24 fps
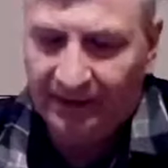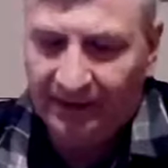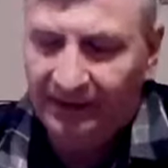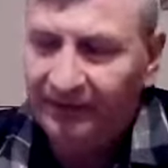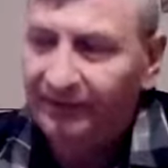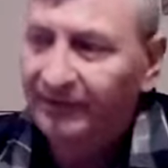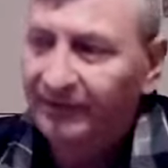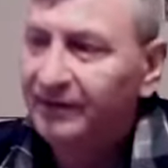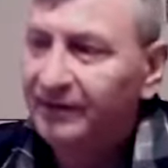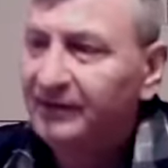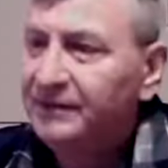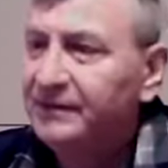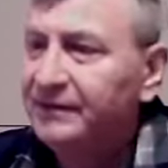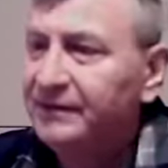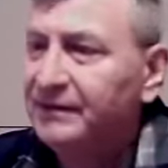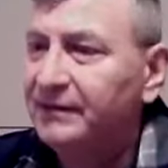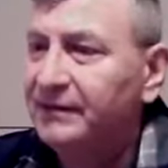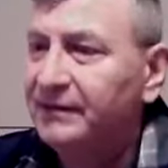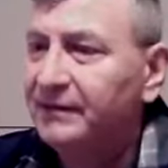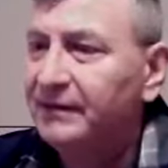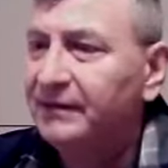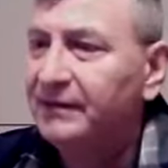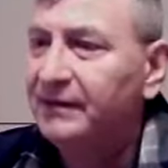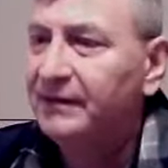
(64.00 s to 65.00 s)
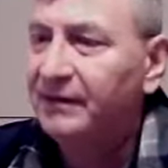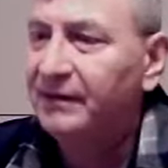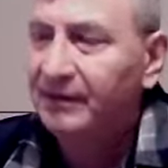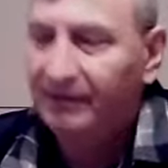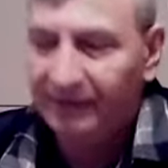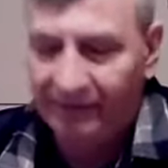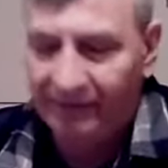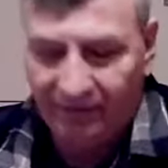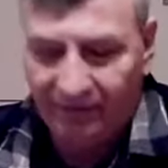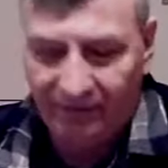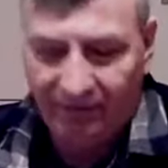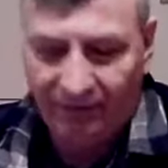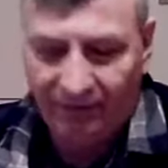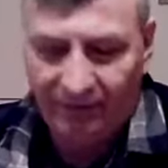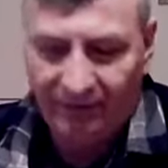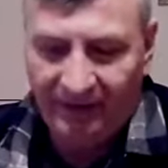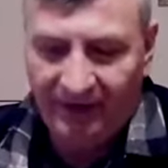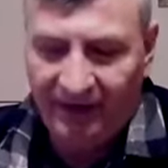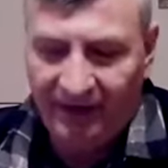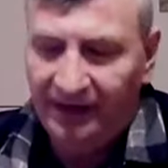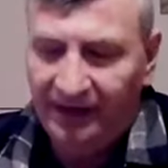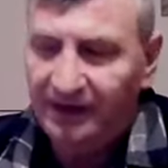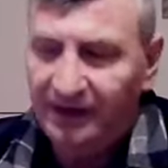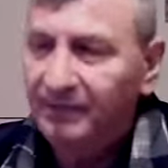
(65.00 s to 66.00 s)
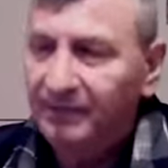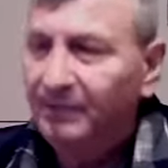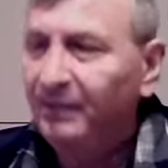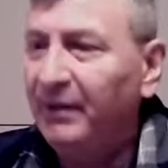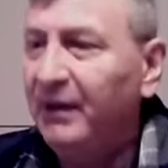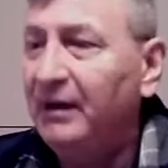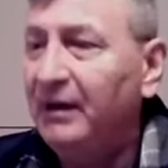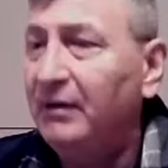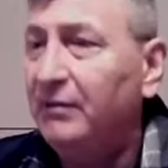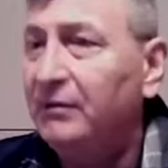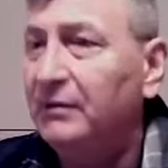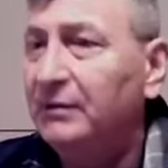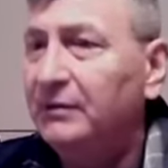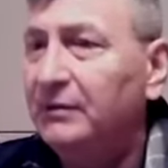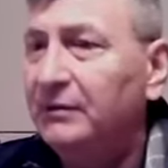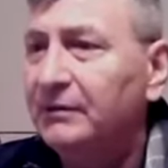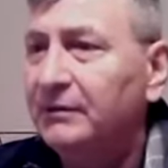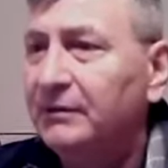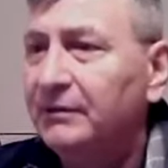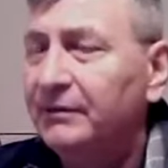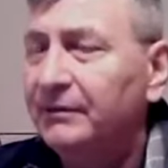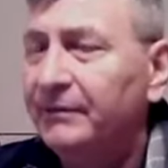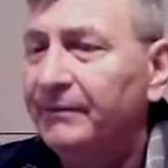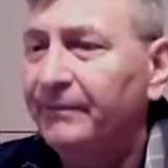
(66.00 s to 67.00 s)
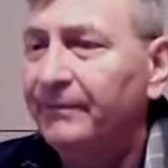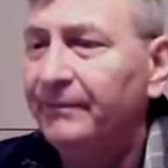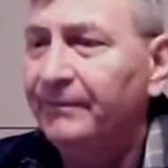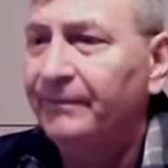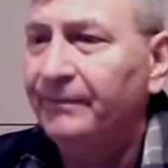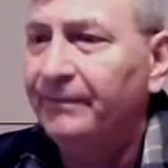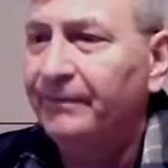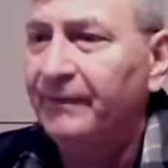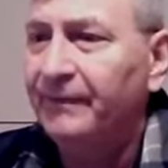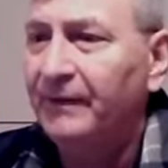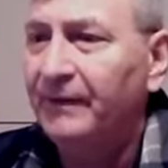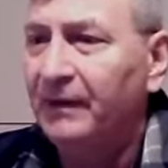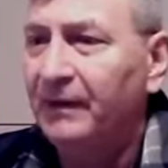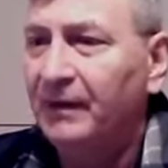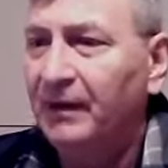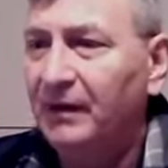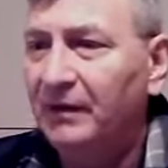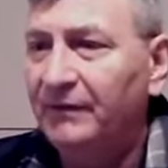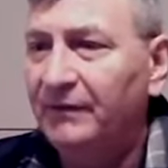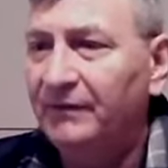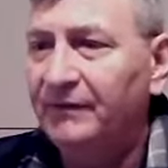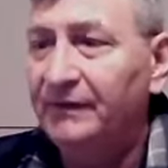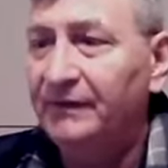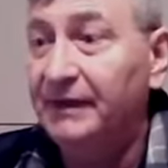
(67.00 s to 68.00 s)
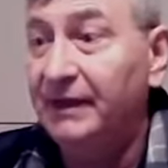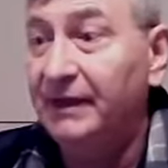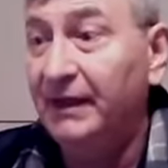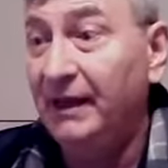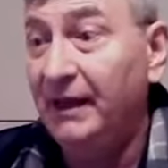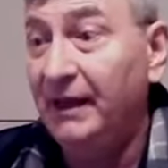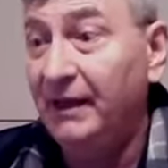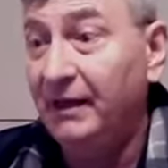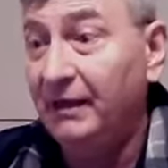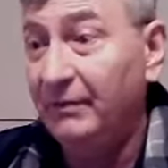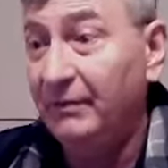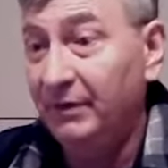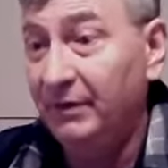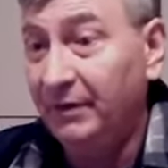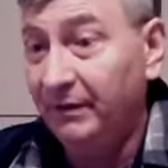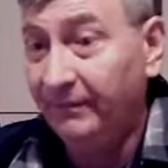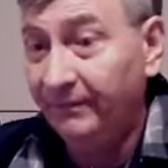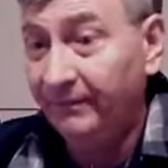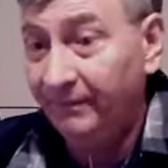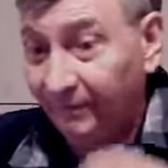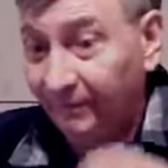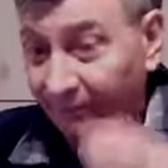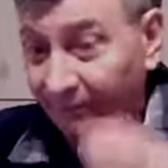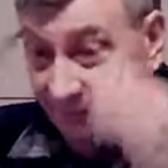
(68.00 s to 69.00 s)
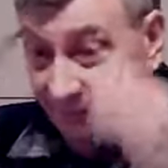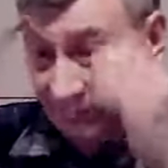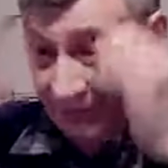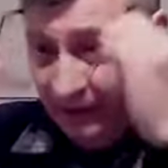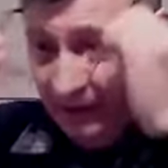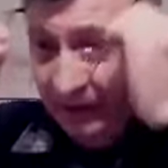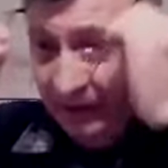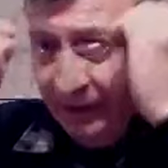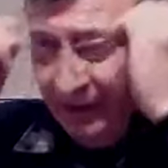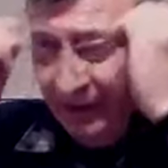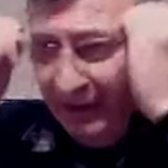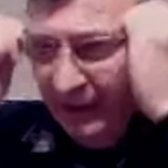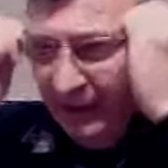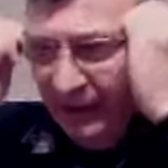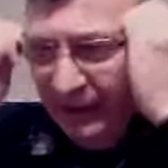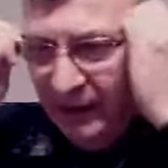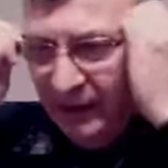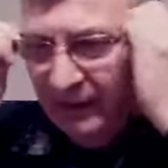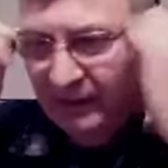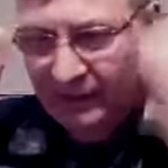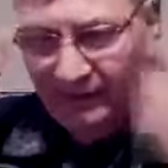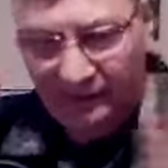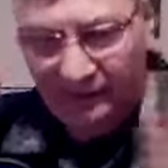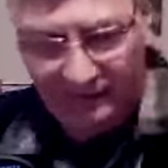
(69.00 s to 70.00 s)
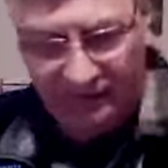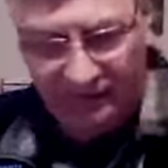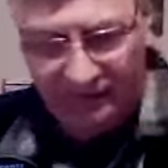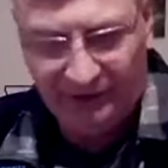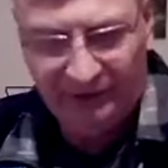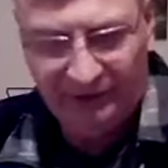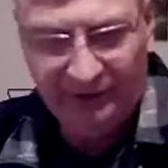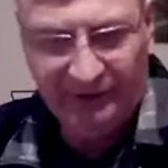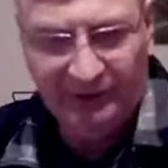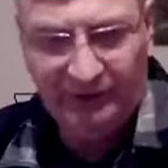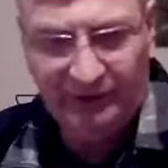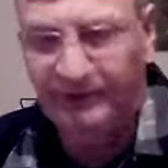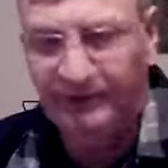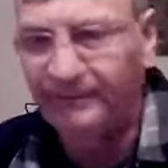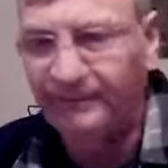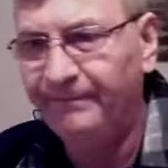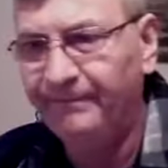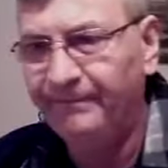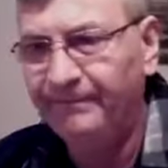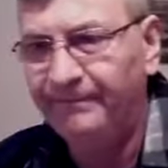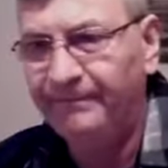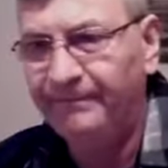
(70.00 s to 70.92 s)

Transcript: deliver us from any power of the enemy, in the name of Jesus.